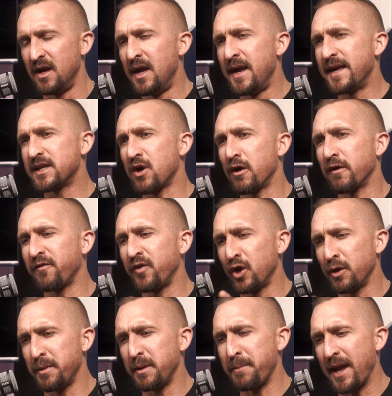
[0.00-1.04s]
It's hard for you to
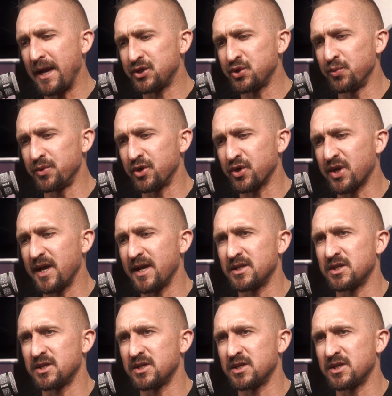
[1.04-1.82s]
be patient with your kids.